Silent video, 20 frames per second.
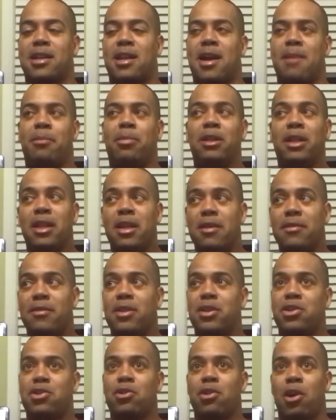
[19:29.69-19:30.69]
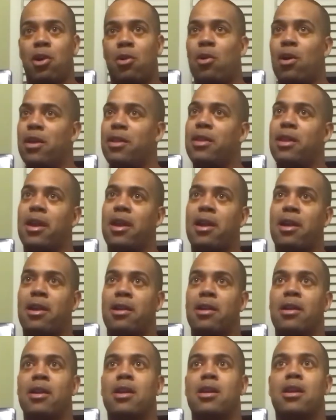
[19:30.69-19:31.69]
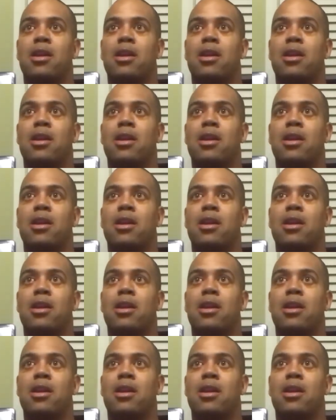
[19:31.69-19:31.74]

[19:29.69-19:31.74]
And I believe that you go on there